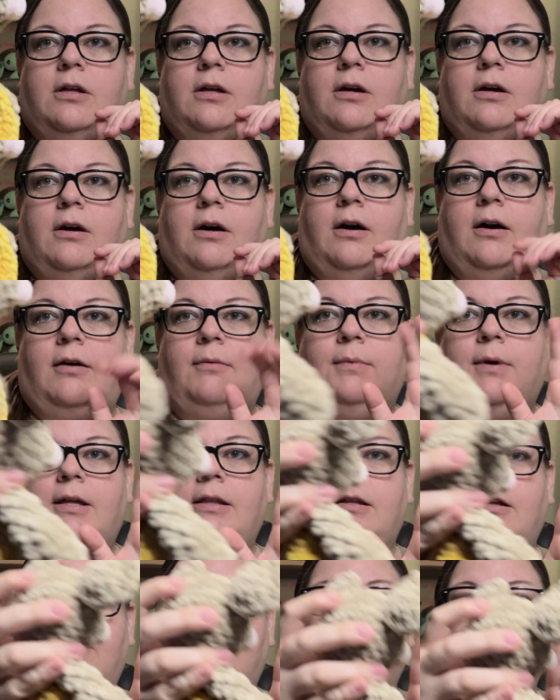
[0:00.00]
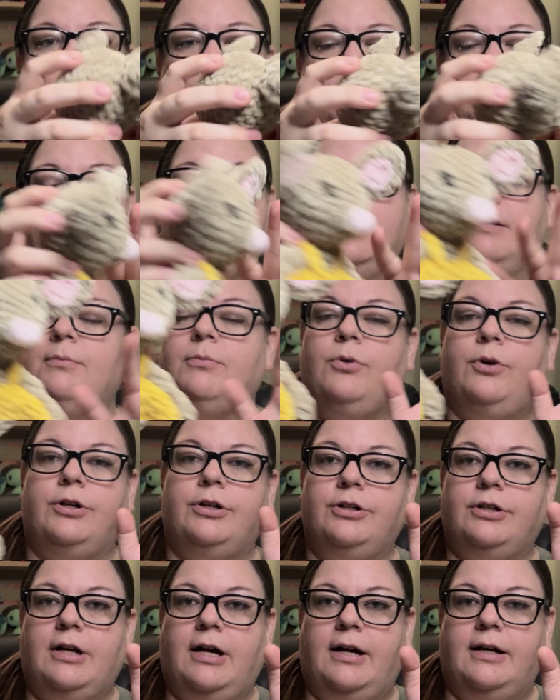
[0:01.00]
And then of course
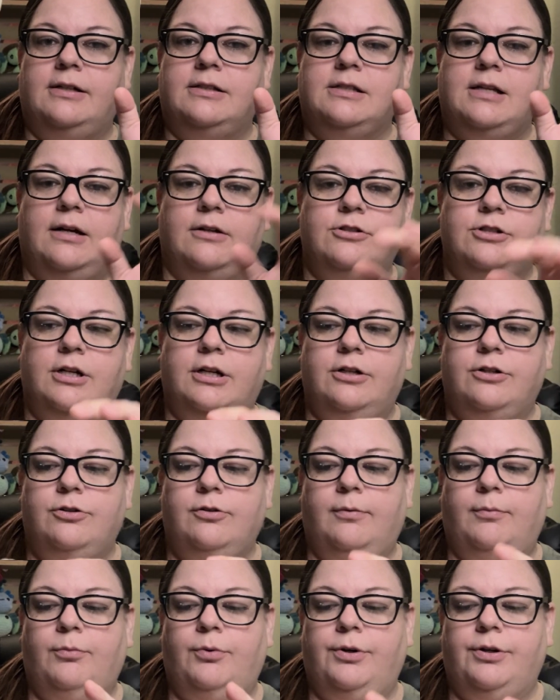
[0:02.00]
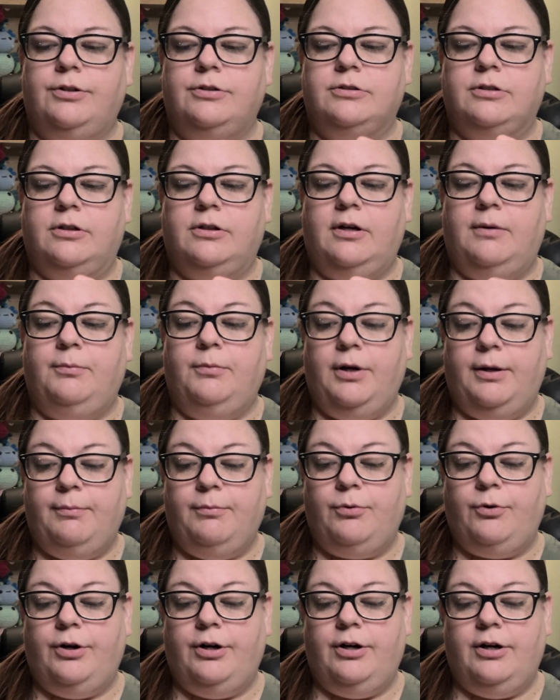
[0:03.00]
embroidered eyes. I try to do
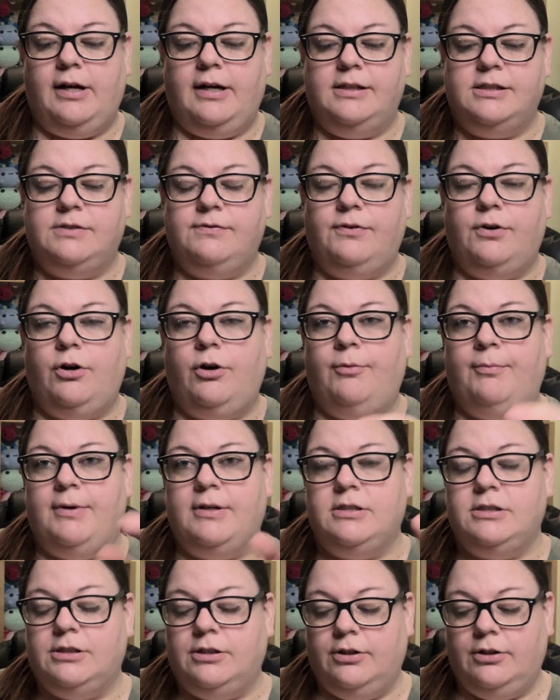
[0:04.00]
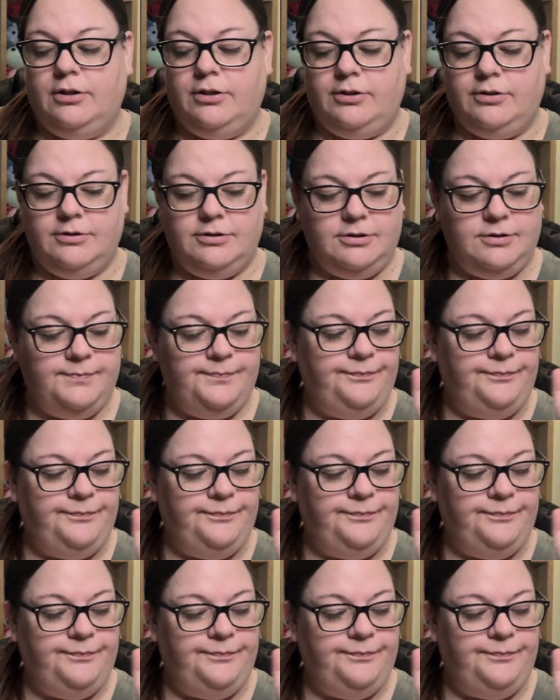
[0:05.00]
embroidered eyes for all my snugglers.